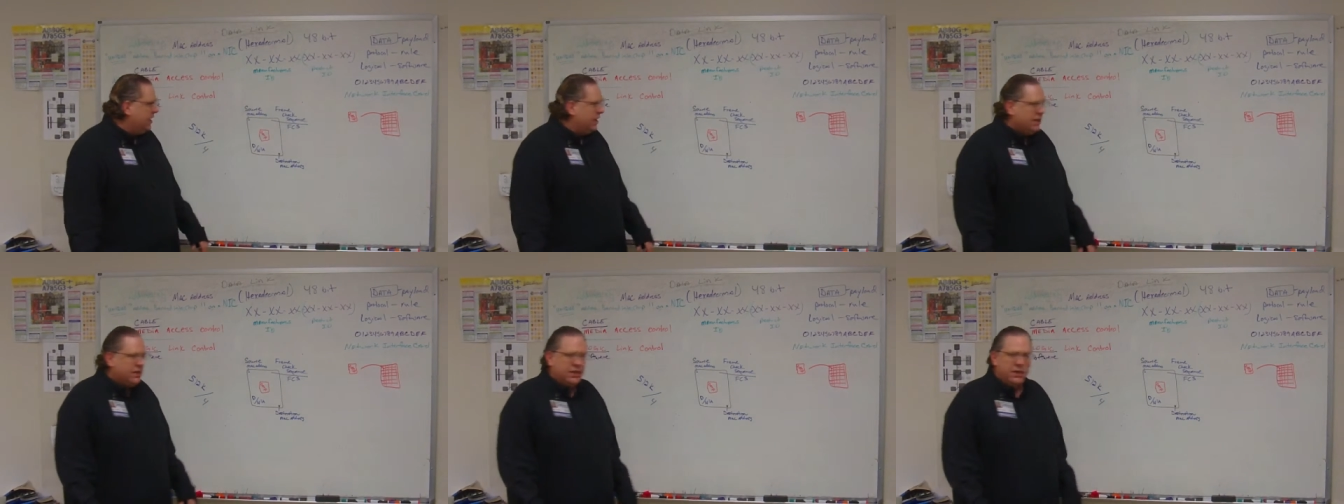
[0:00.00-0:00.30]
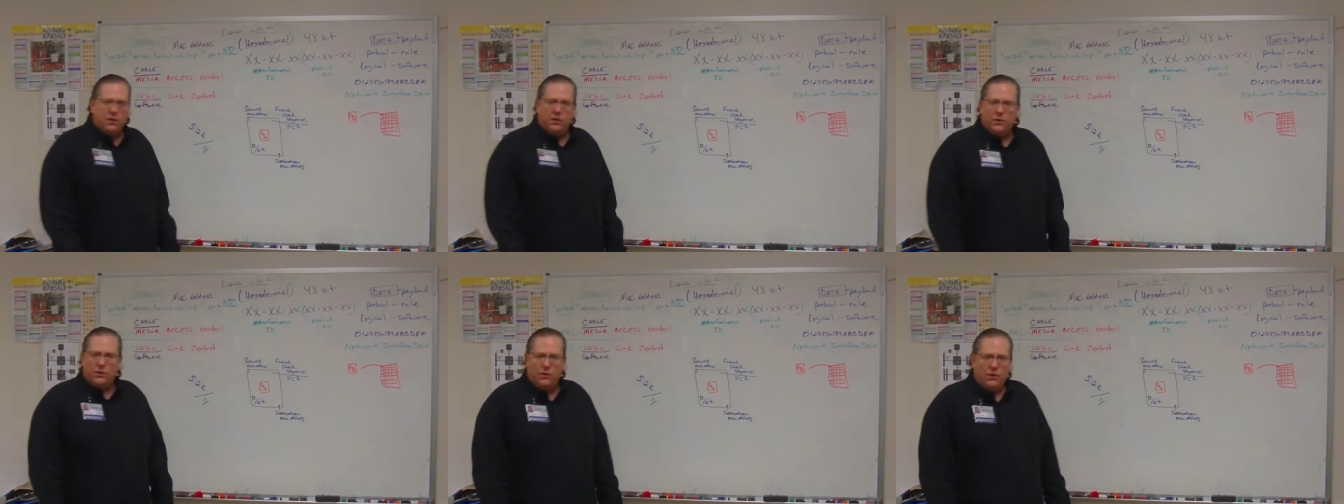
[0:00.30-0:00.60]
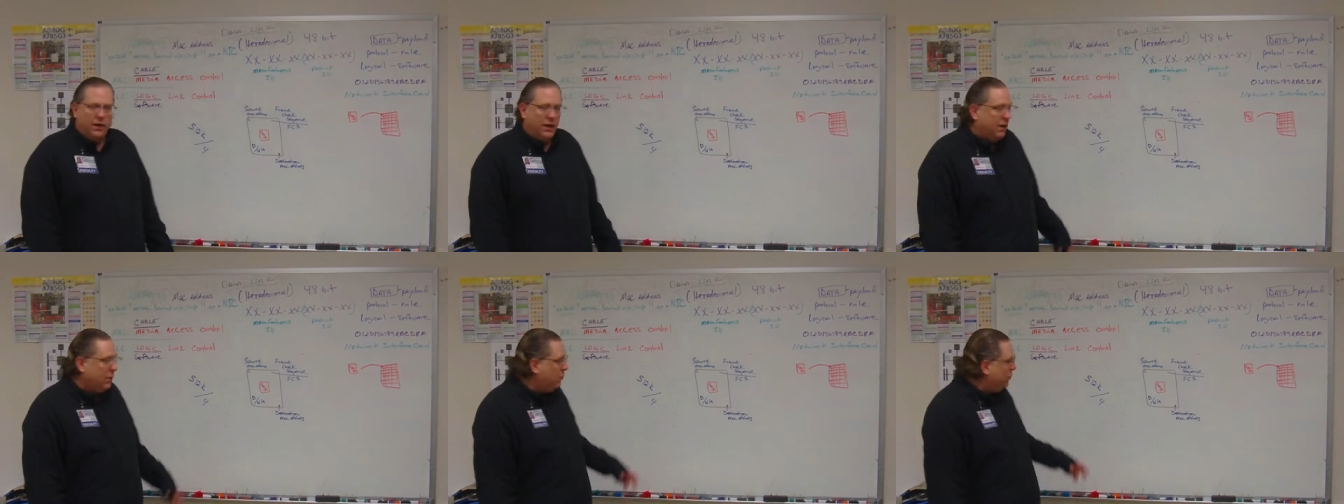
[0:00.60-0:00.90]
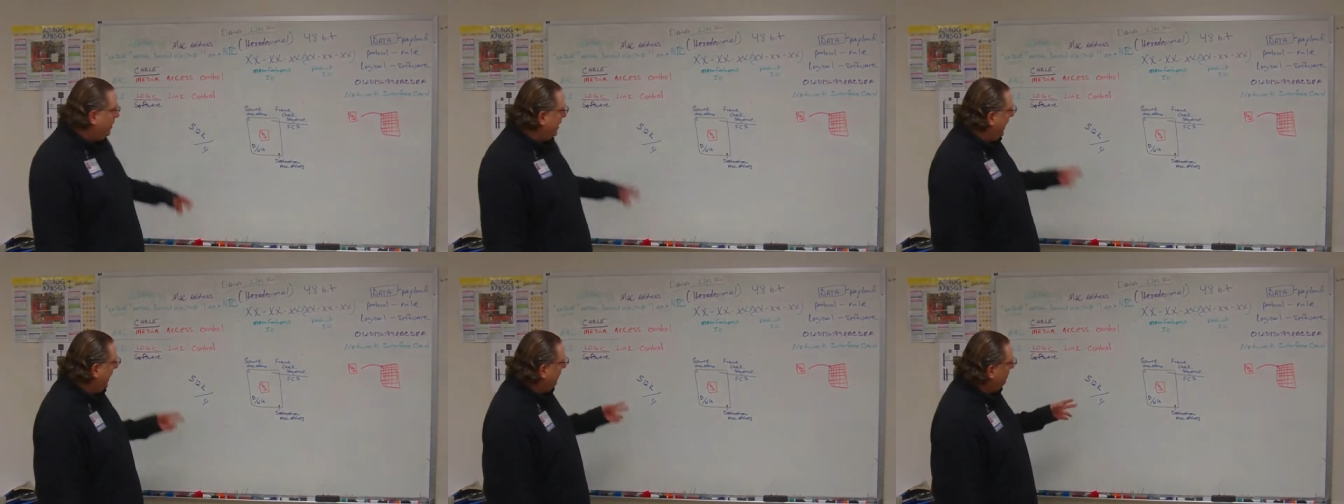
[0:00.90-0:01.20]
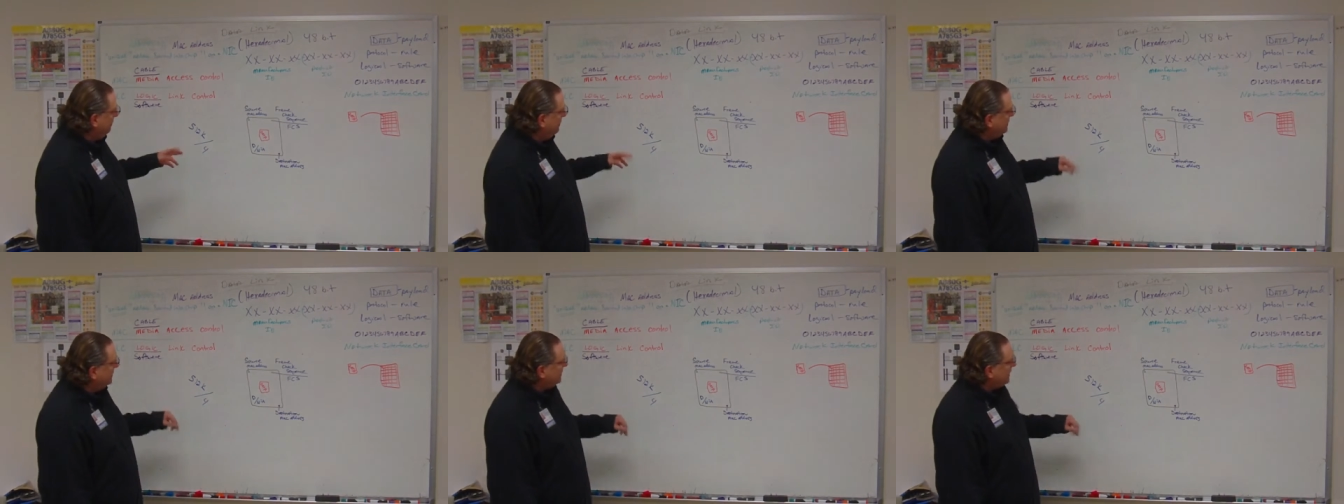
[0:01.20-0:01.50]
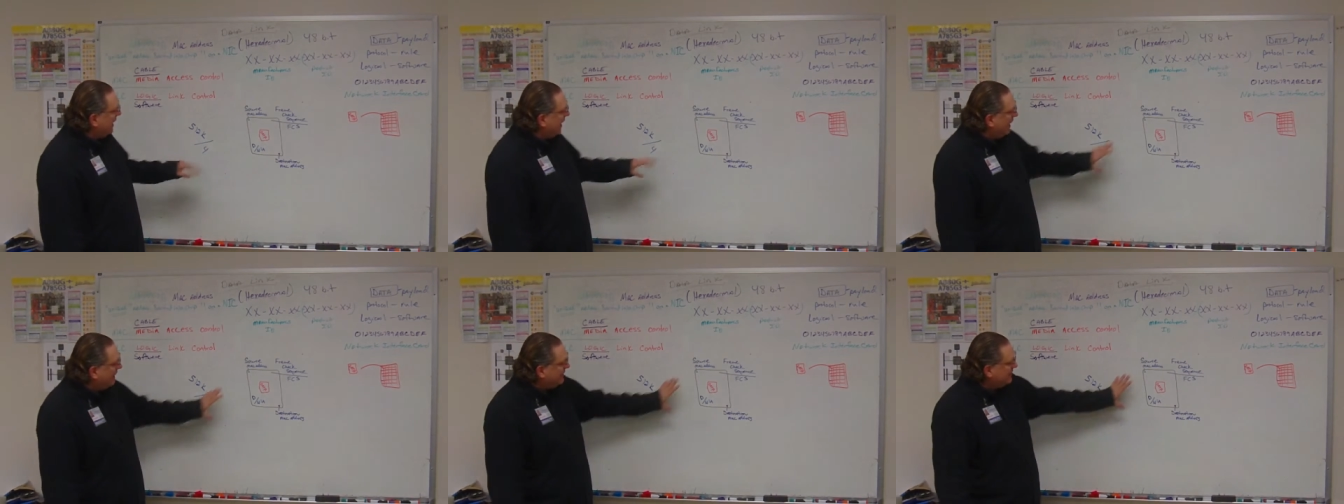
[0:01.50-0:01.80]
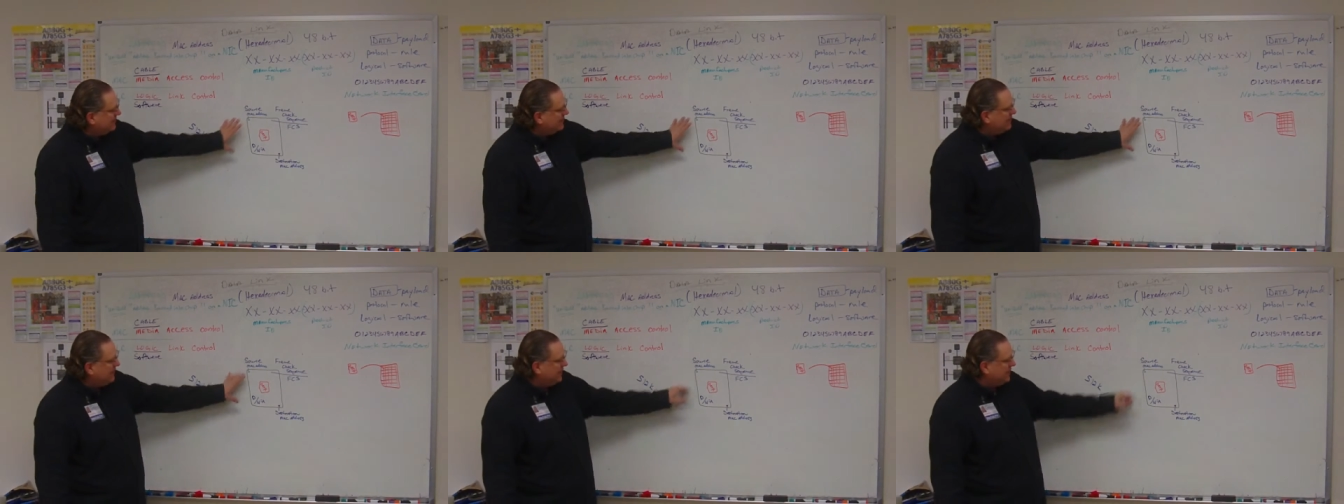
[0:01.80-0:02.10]
So what happens is I
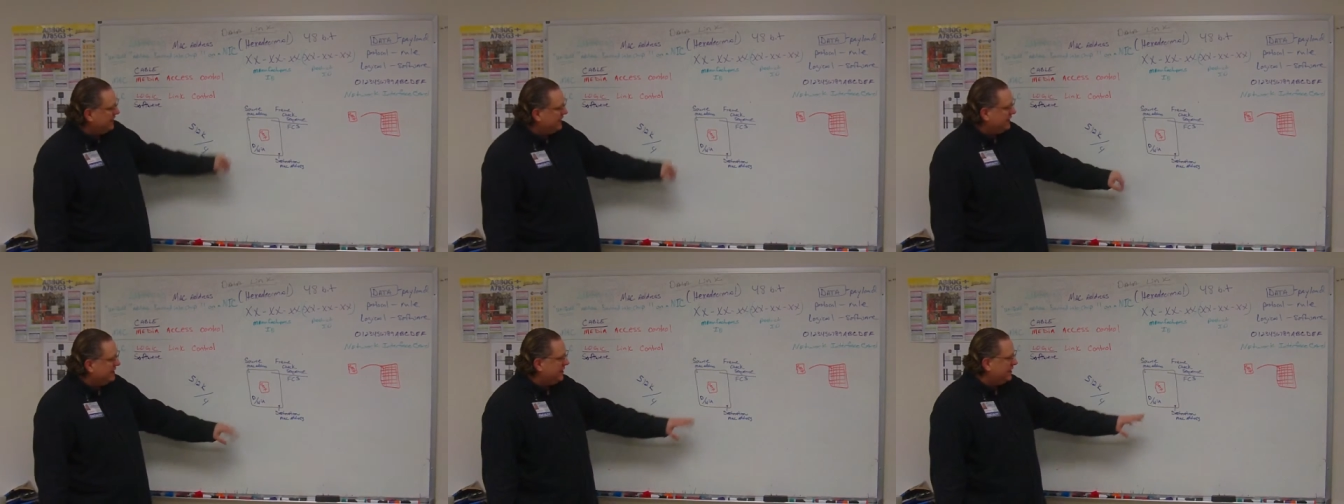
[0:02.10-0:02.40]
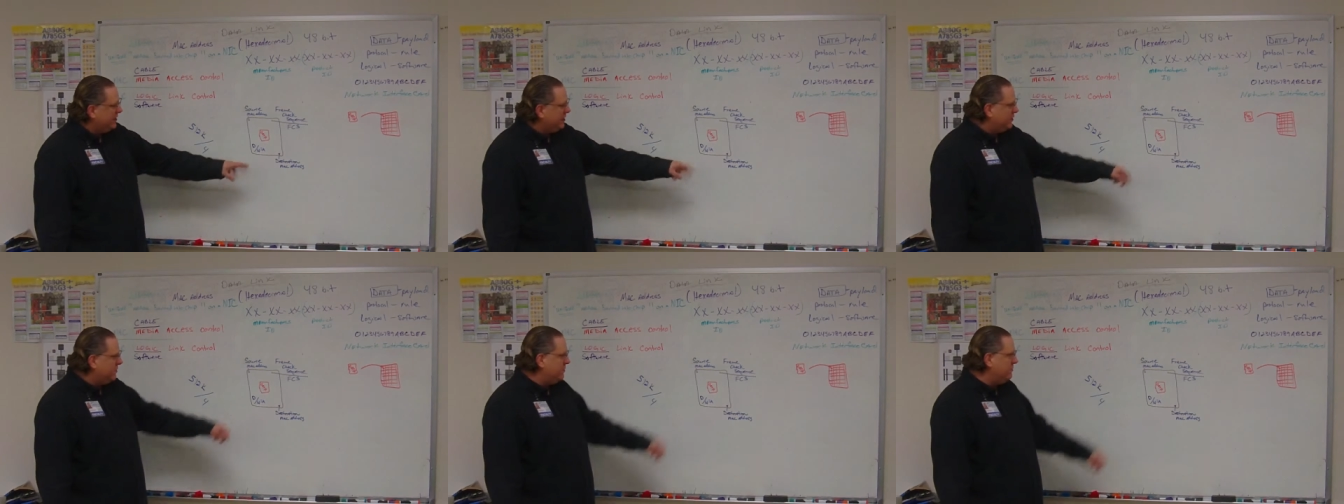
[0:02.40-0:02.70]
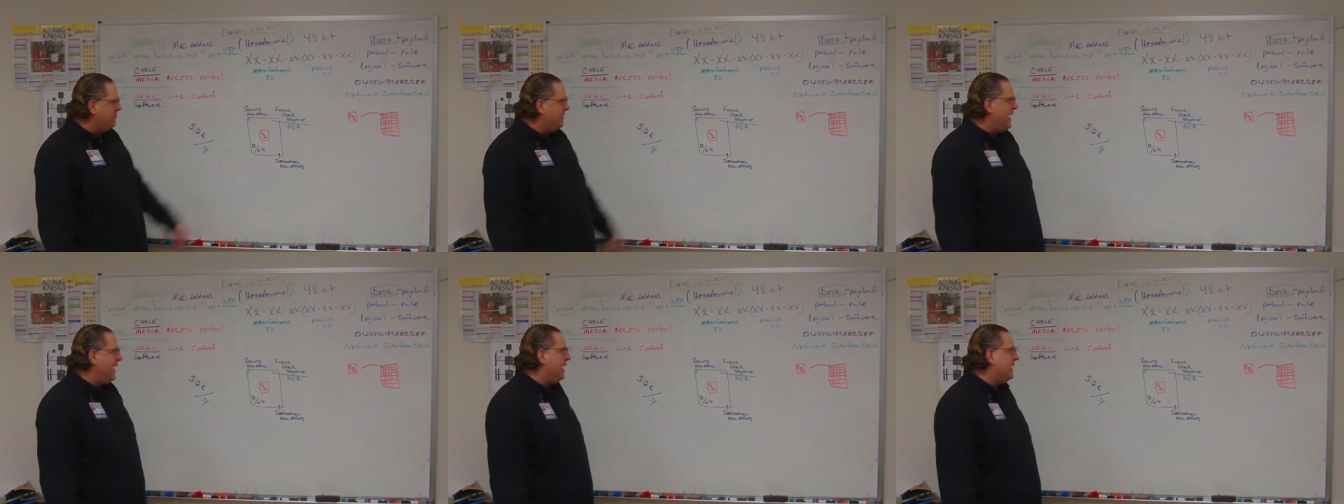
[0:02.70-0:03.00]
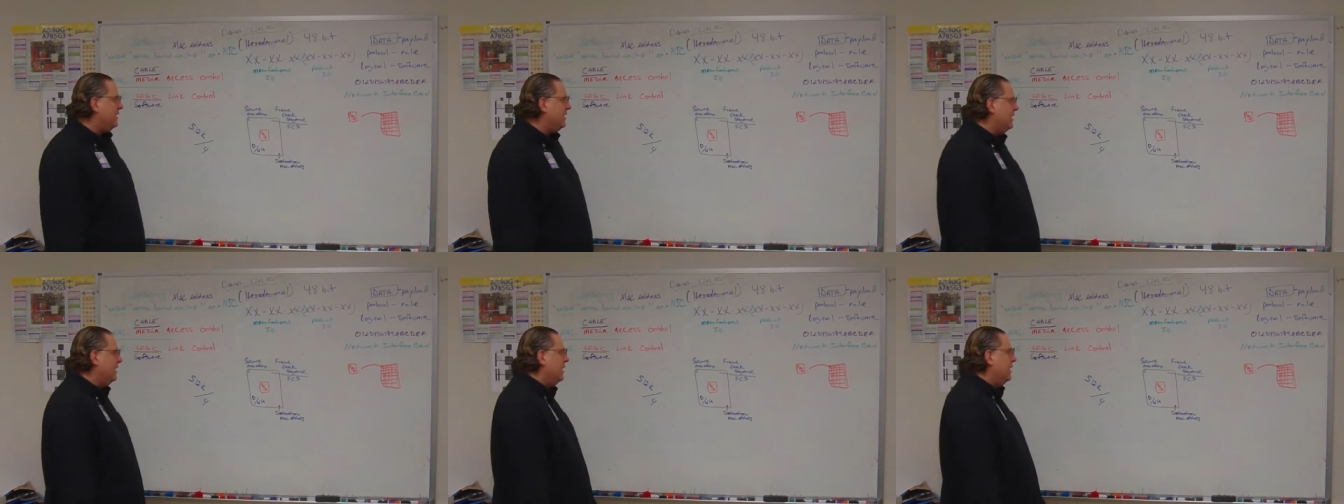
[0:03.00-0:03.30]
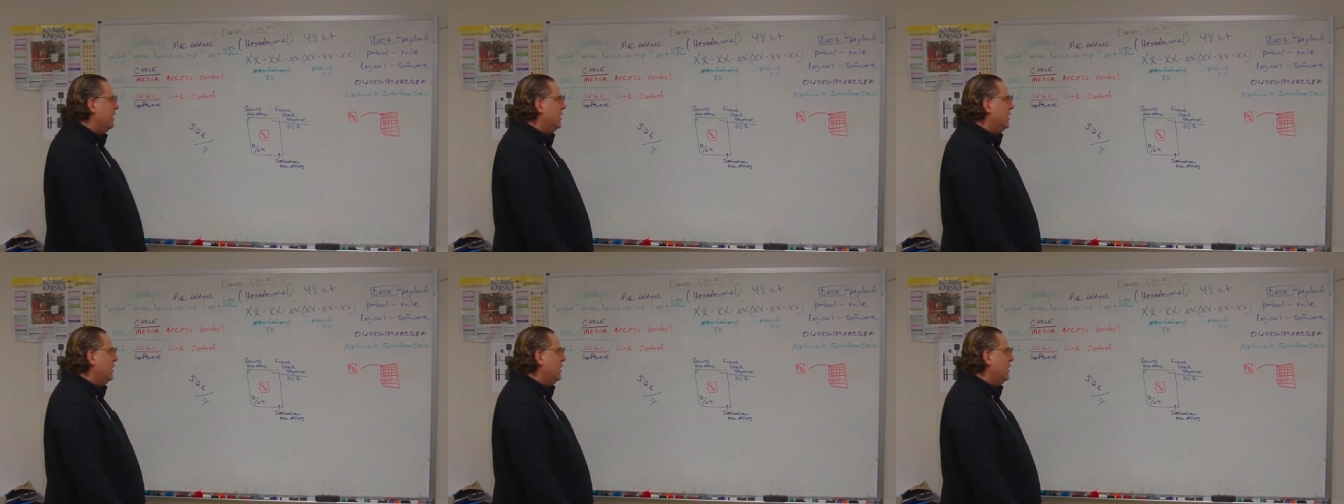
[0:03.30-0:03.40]
decided to send you some data.